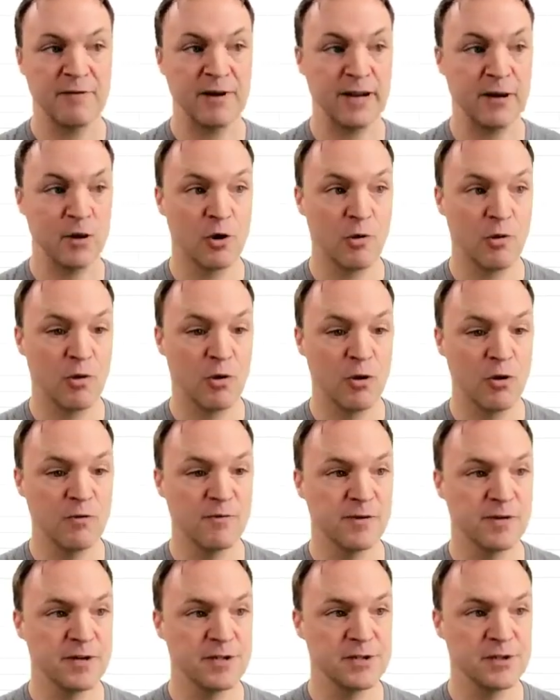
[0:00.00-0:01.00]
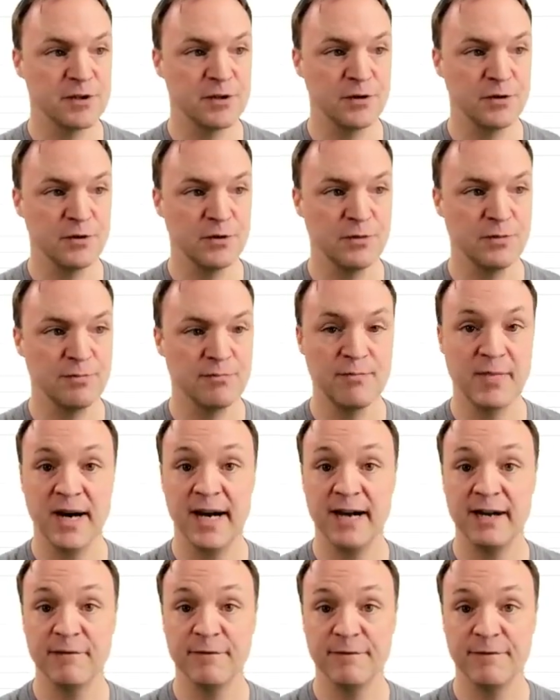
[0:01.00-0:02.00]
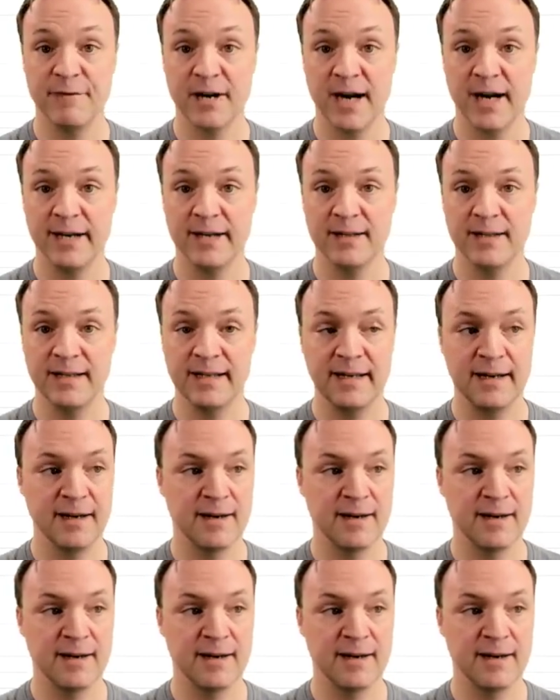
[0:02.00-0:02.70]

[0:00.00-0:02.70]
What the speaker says: If I go over to my file